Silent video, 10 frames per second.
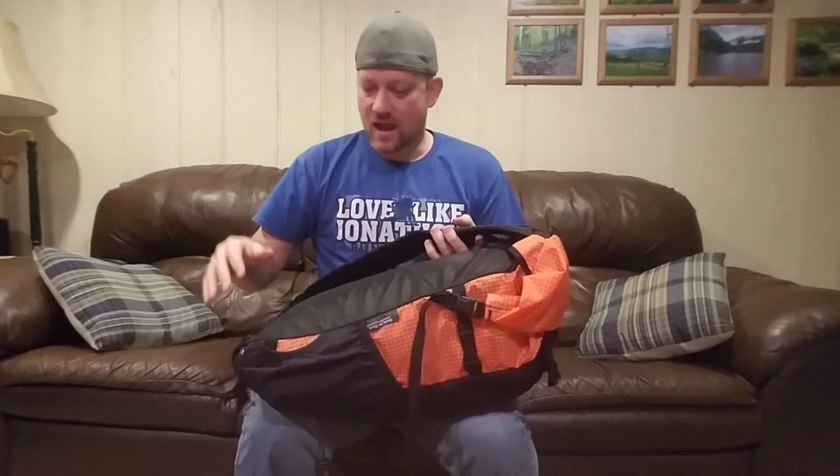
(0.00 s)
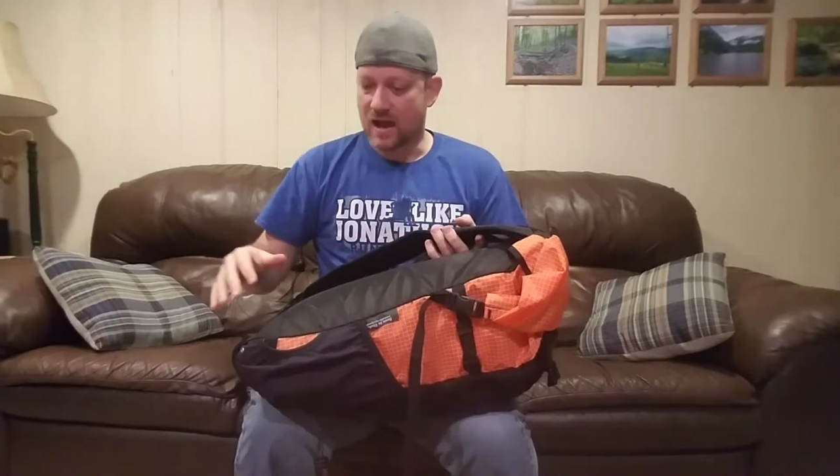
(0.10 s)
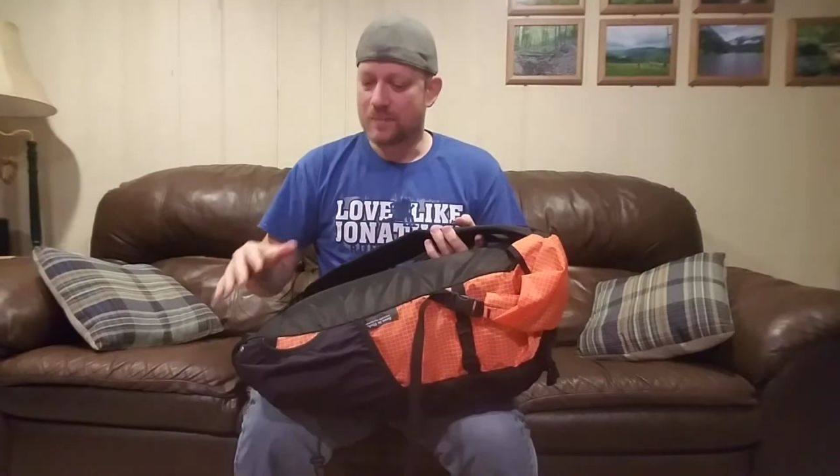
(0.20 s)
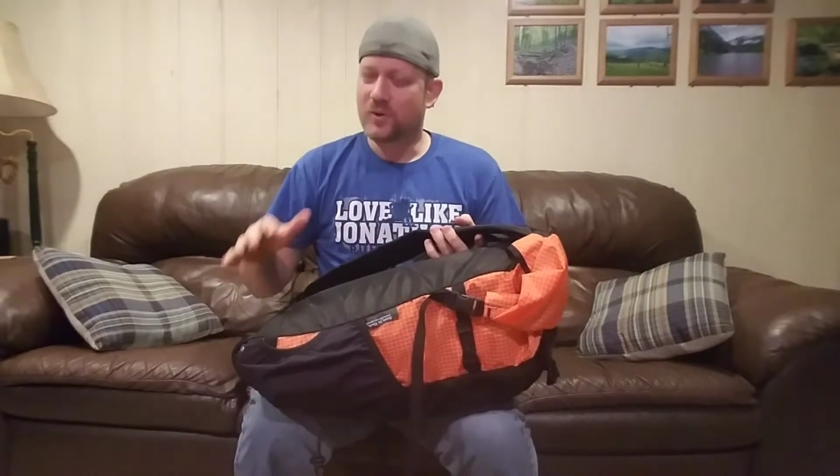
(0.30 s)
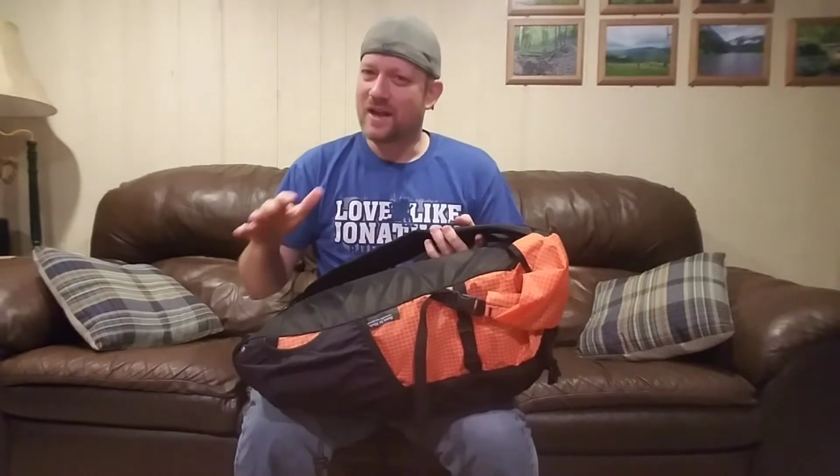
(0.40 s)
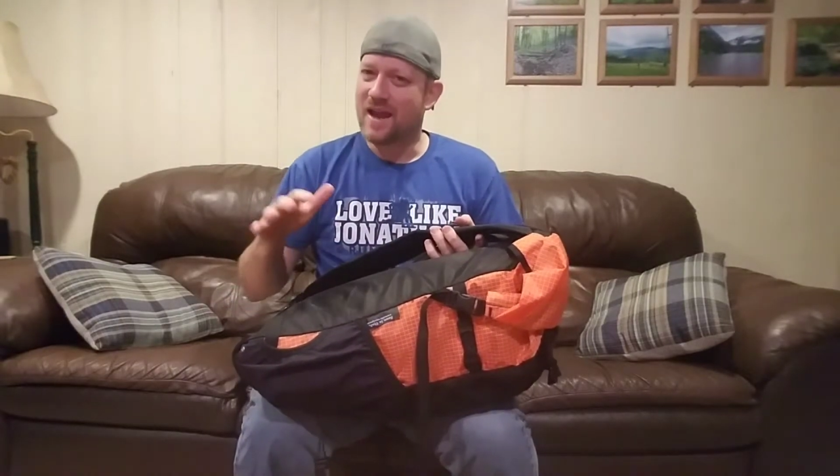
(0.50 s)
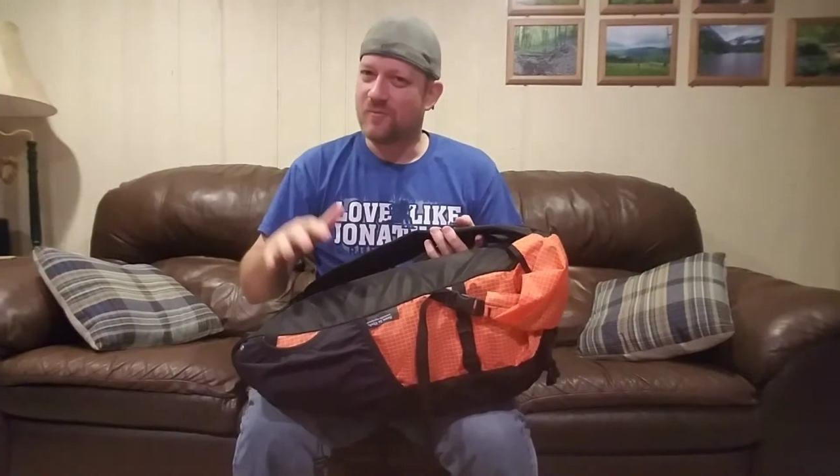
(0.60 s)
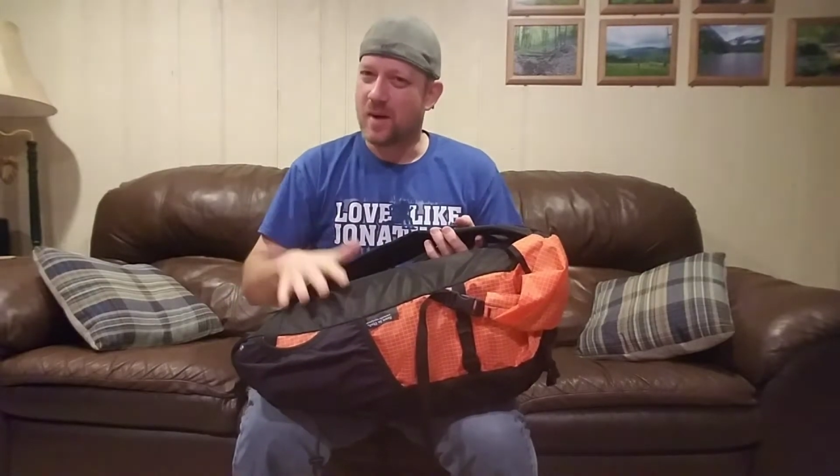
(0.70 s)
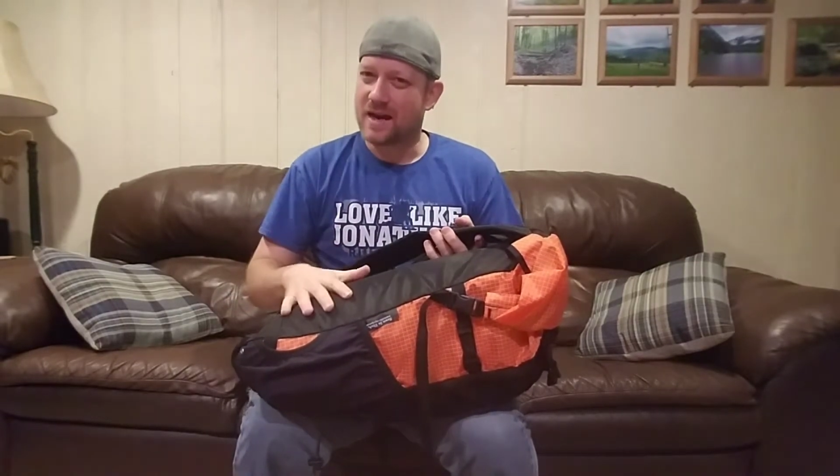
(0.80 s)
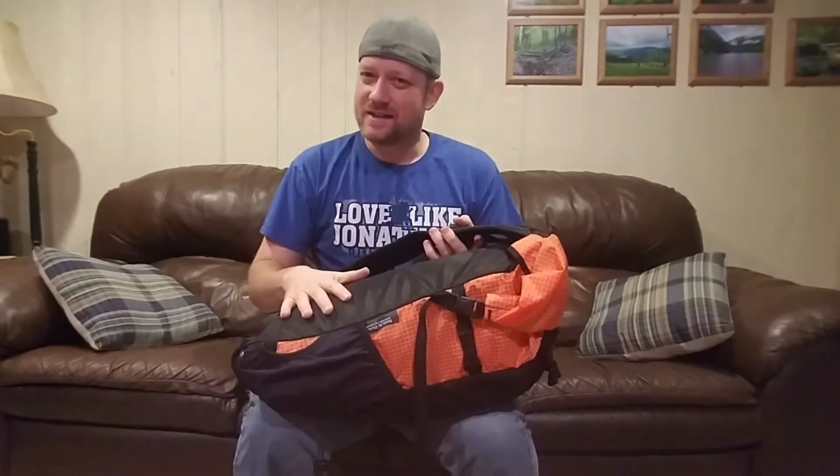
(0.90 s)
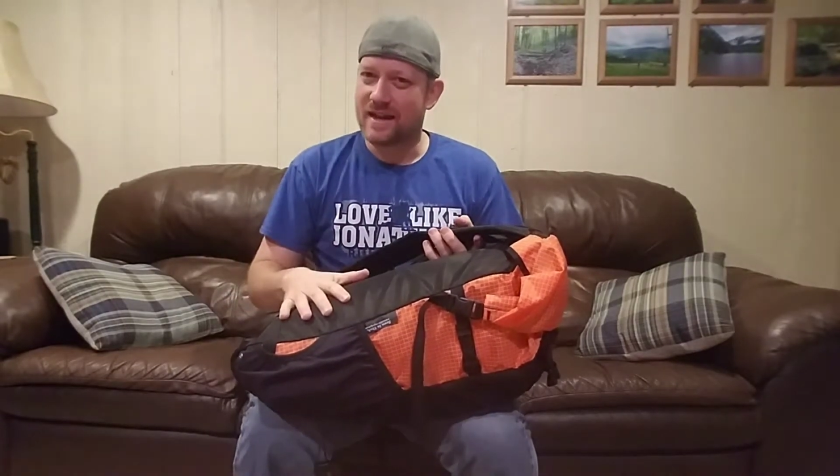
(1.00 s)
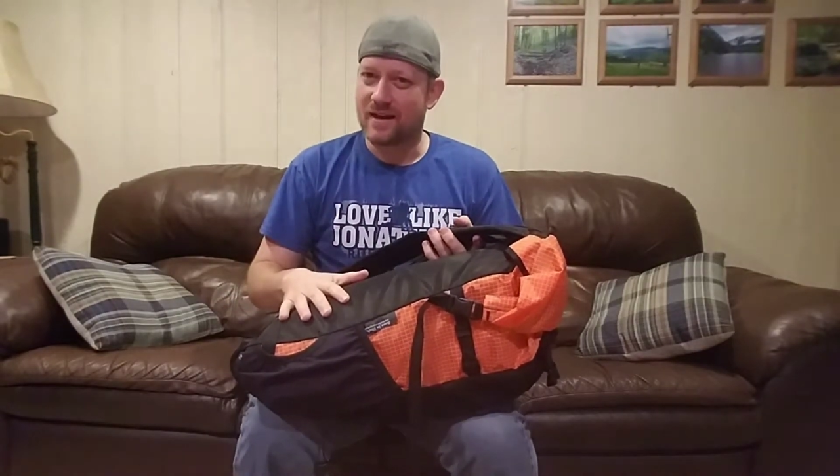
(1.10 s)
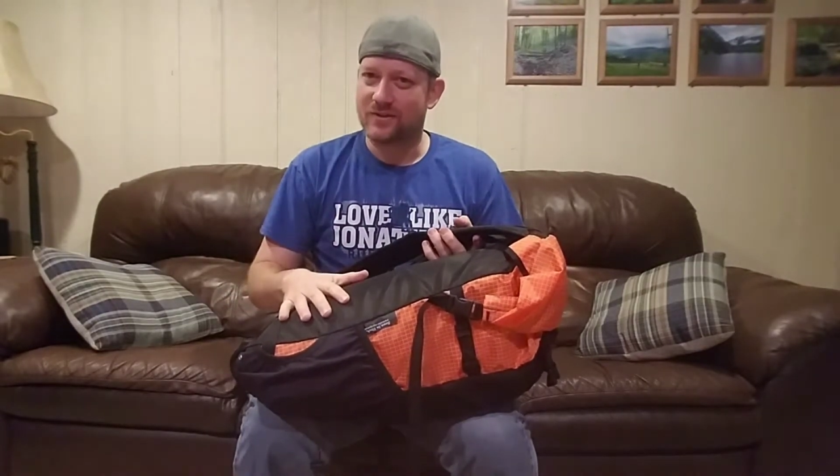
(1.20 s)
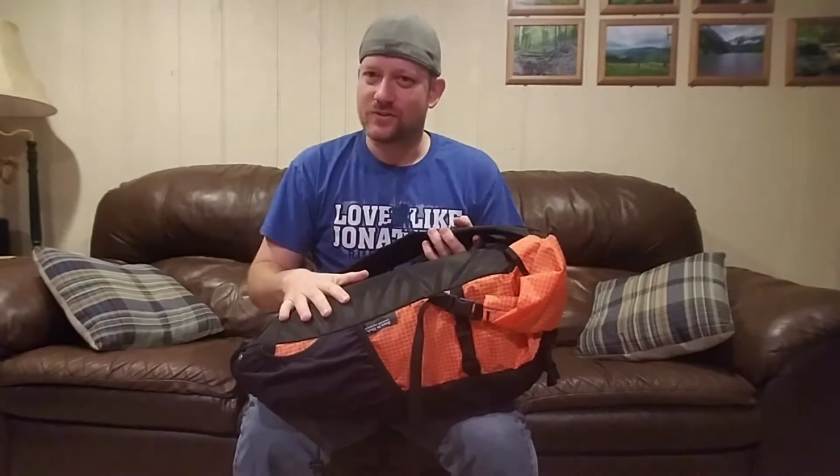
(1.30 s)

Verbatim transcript: I'm going to have mine down